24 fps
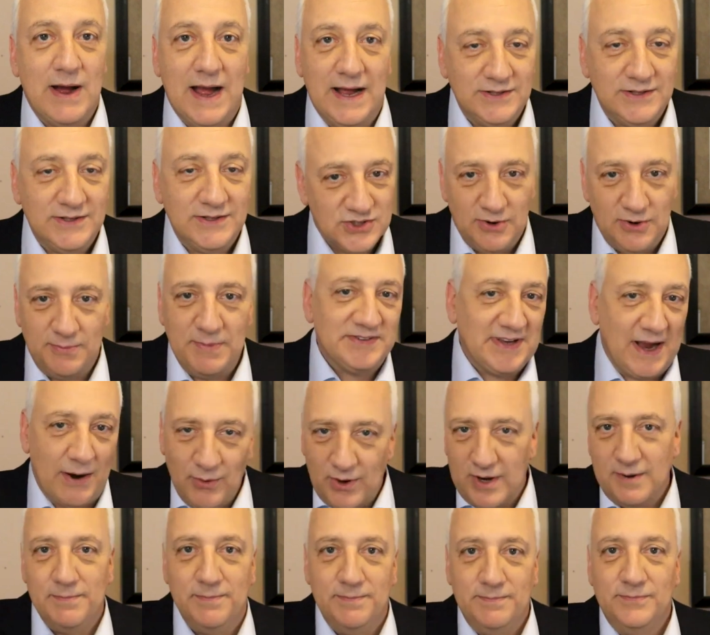I, I so much
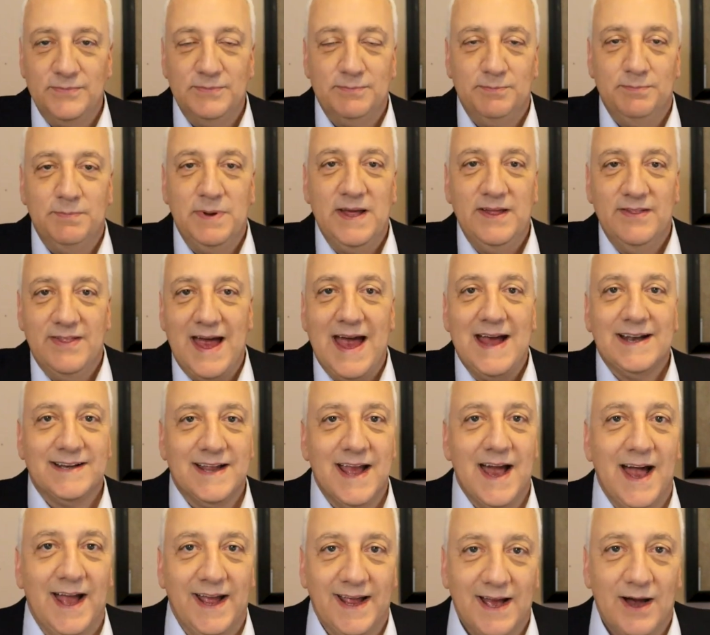I want to be
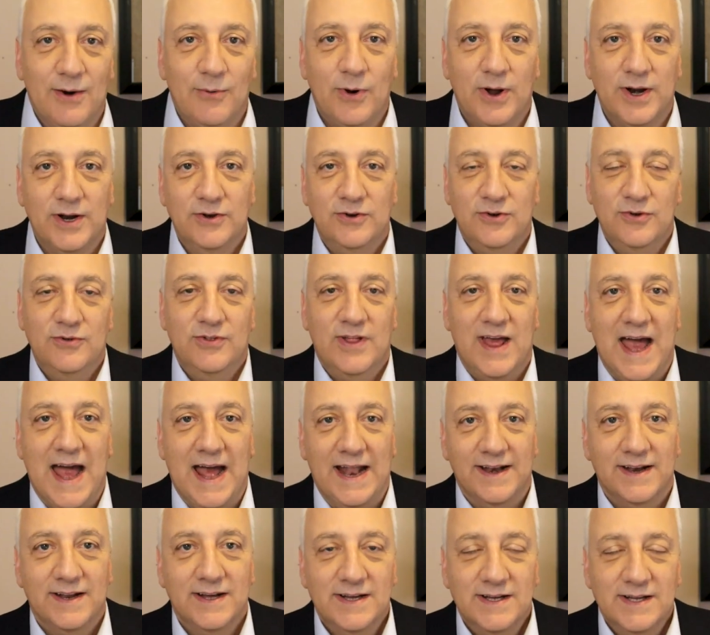that guy. I want to do
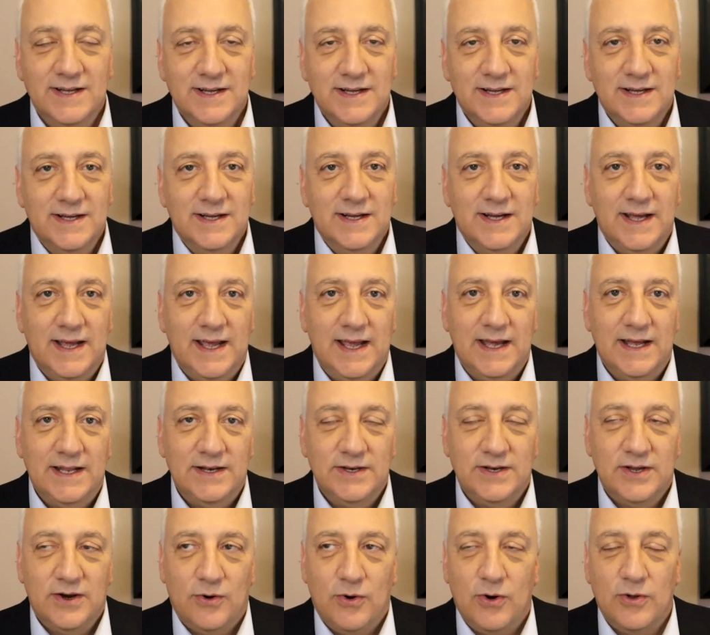that
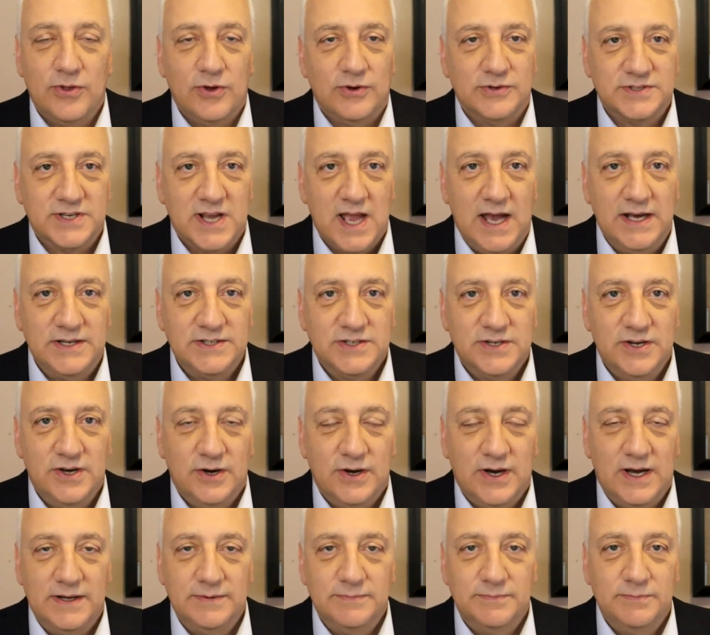and uh, all those guys, you
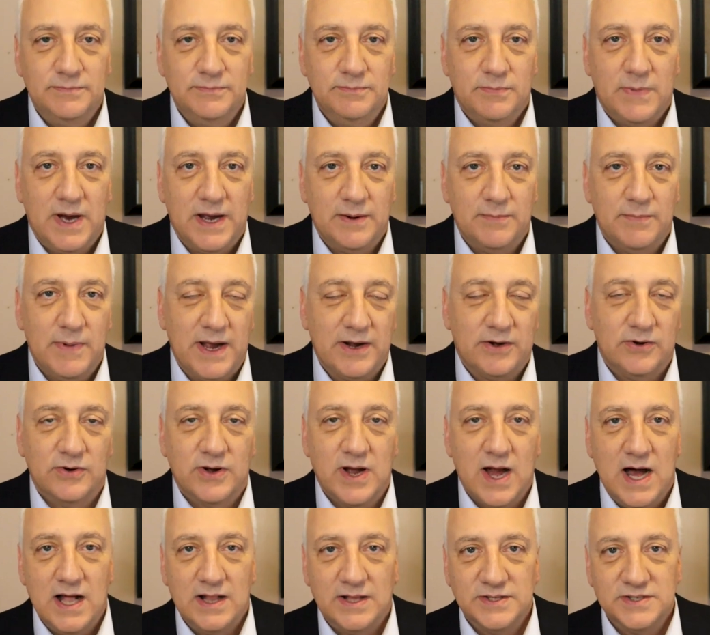know, uh, Mike
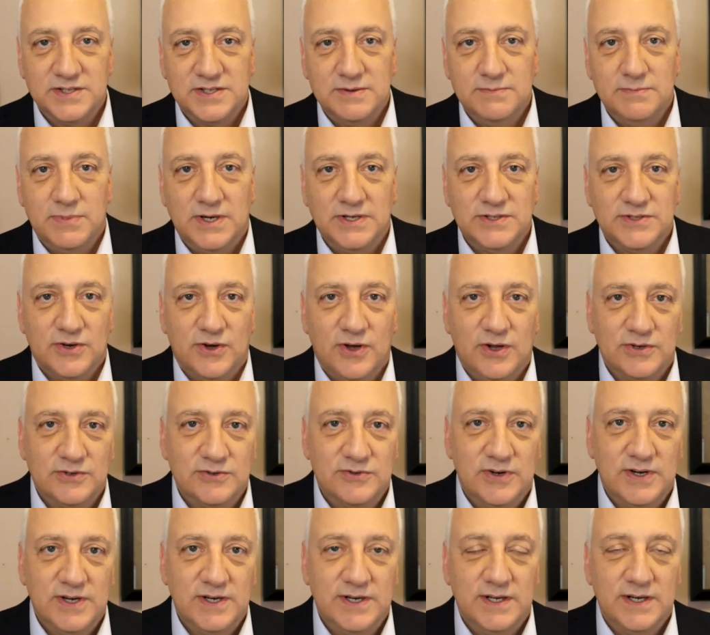Michael Collins and Buzz
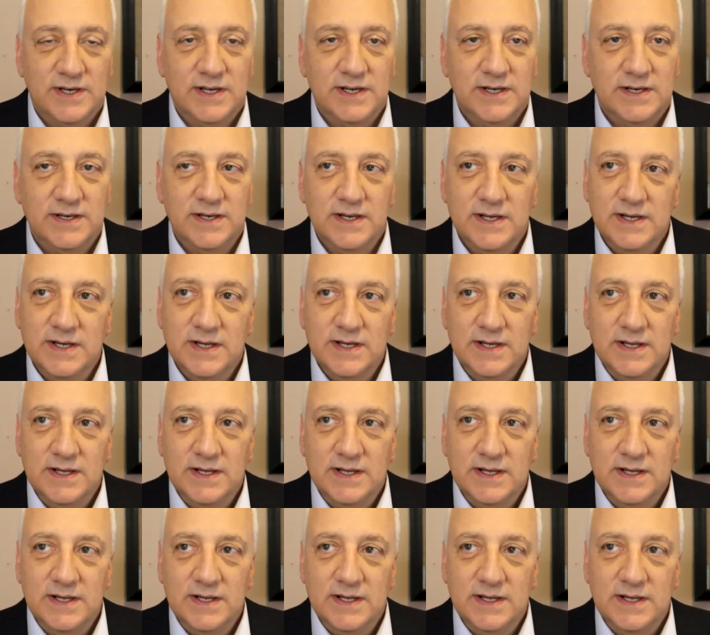Aldrin, and then